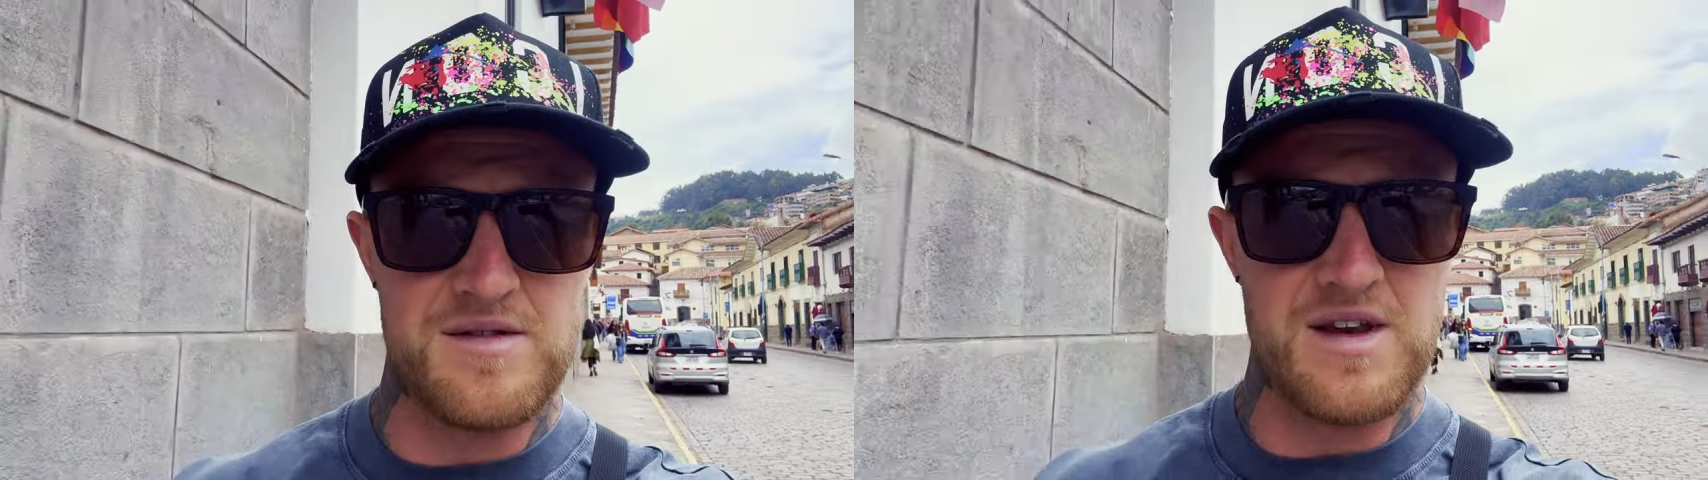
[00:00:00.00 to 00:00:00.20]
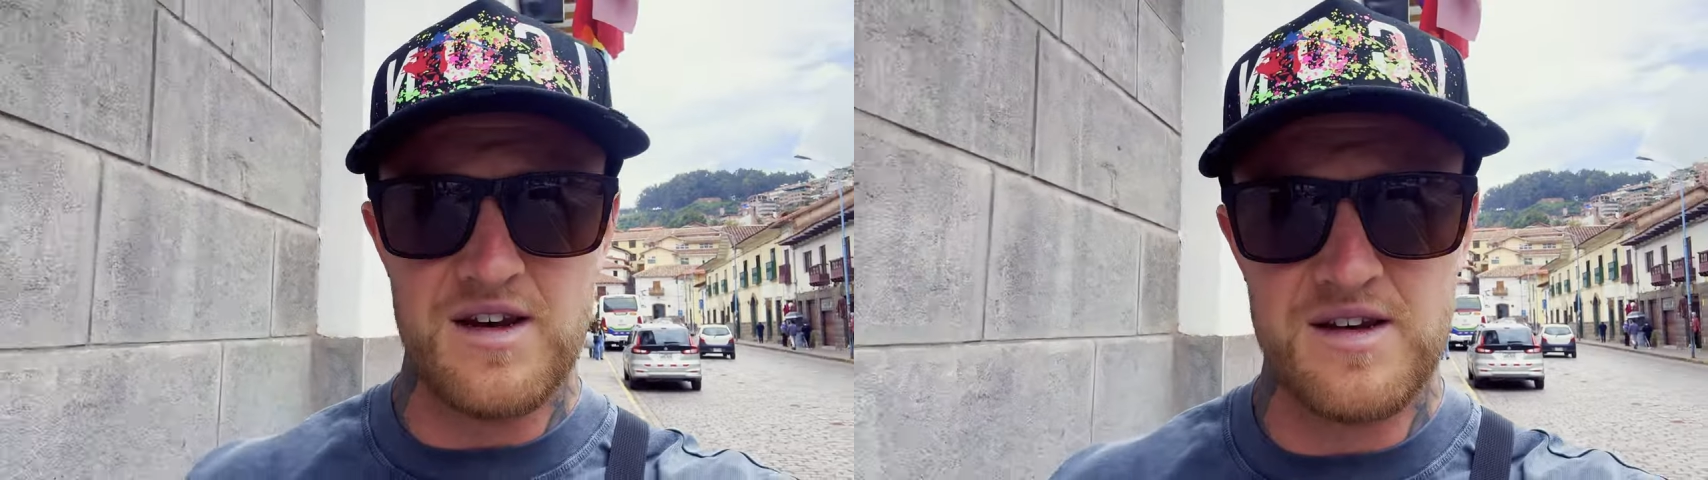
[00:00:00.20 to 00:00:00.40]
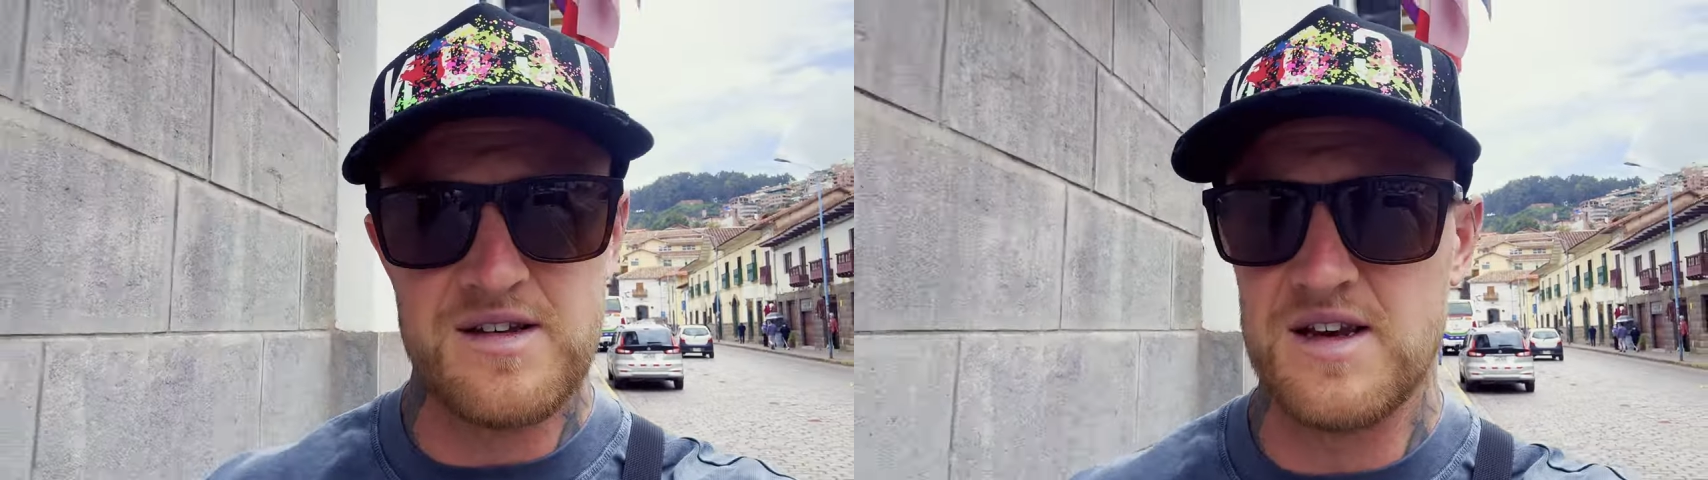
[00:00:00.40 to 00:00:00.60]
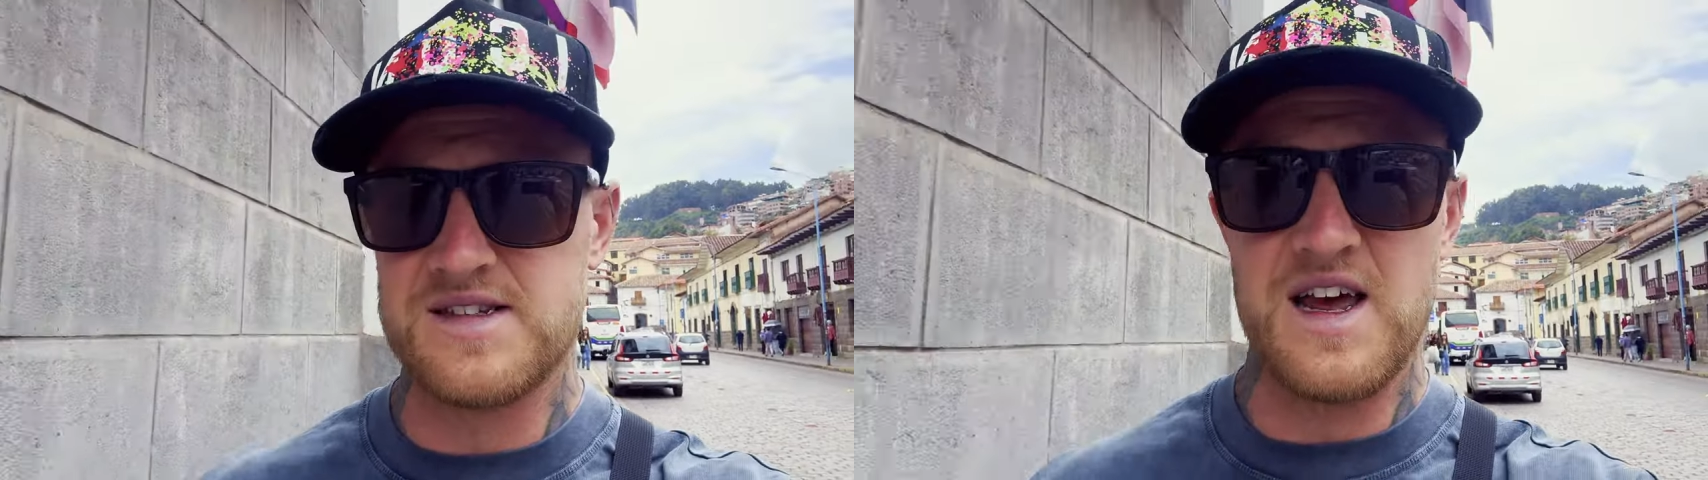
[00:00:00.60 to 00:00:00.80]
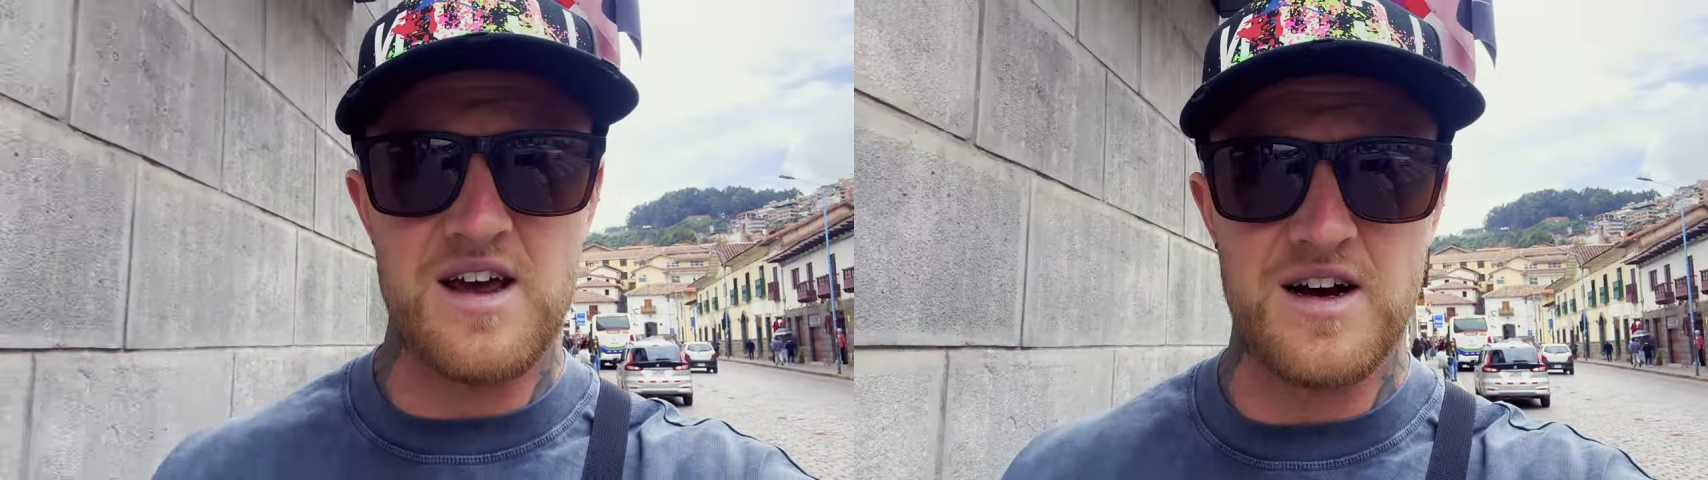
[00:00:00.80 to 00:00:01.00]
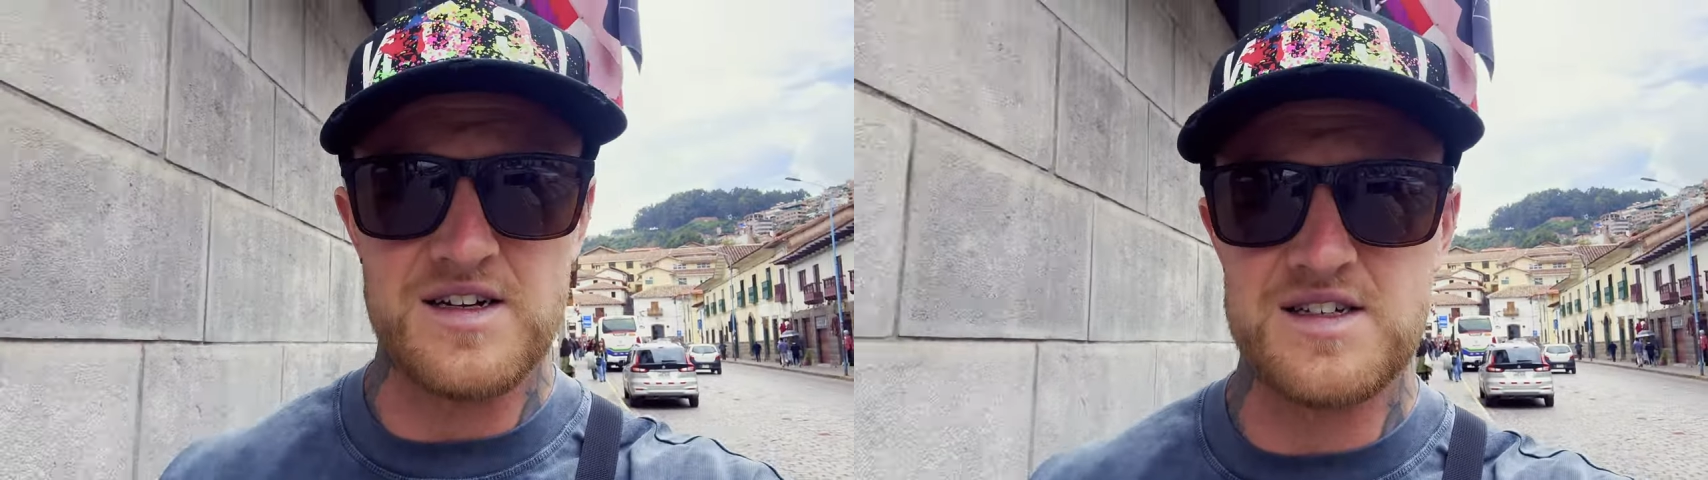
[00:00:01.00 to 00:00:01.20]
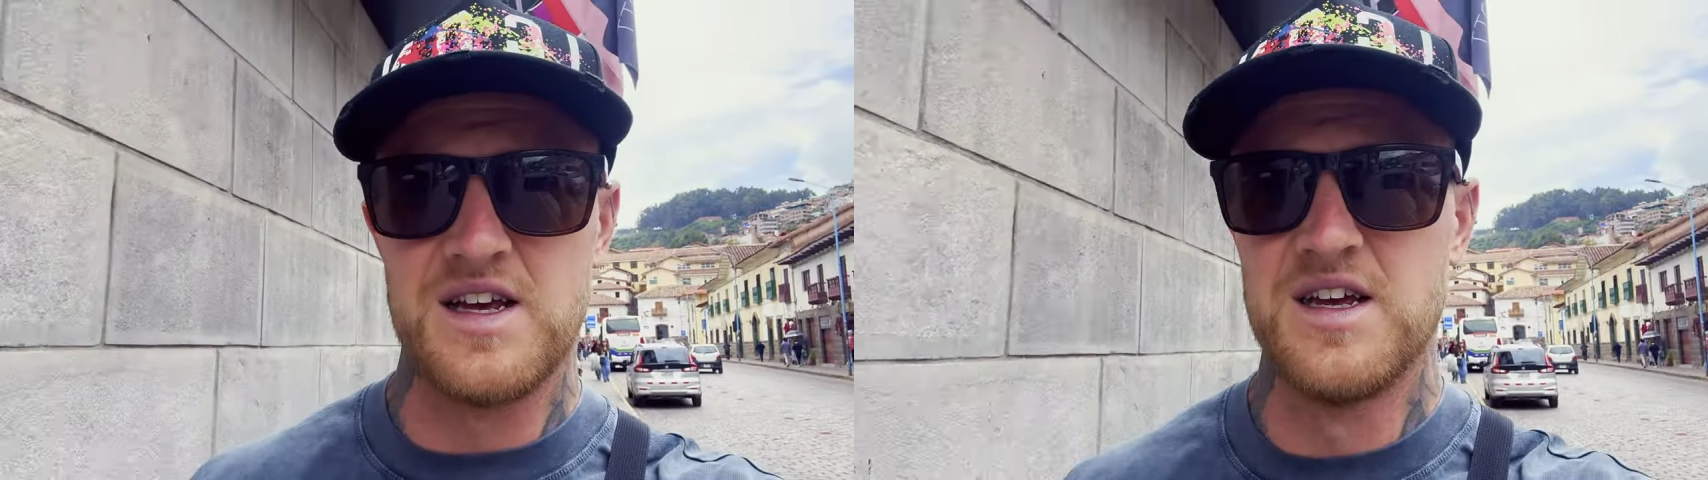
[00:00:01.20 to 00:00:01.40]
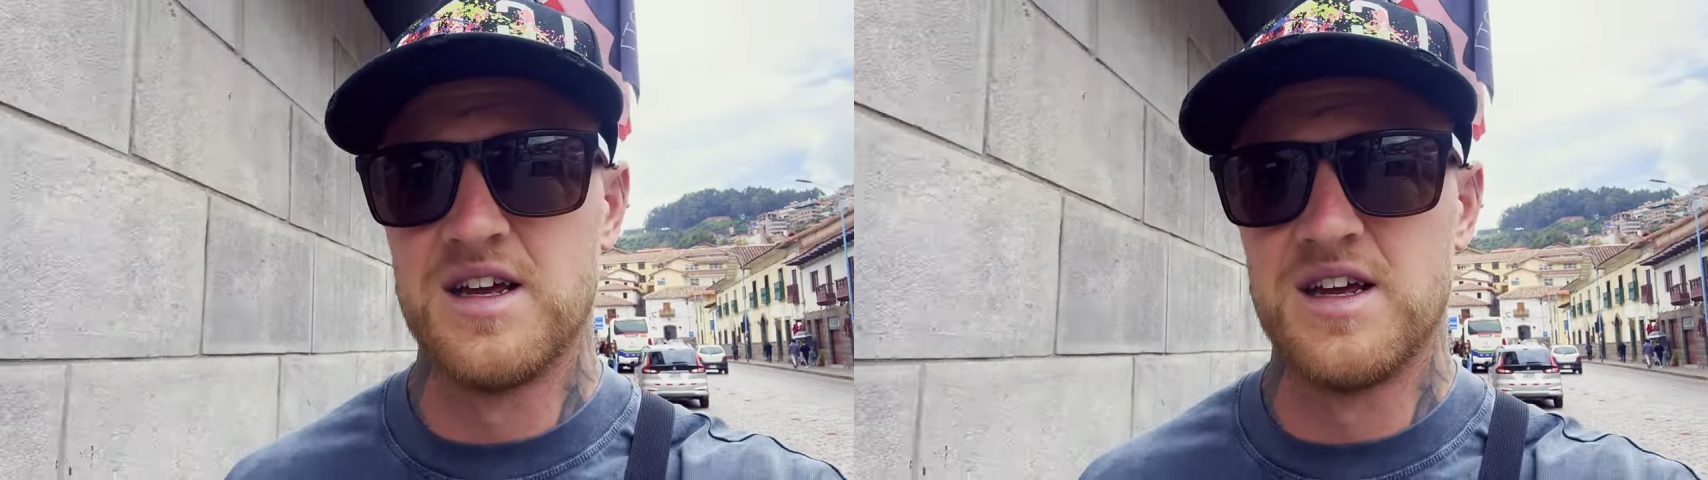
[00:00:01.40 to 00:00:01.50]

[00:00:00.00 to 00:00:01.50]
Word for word: didn't take us.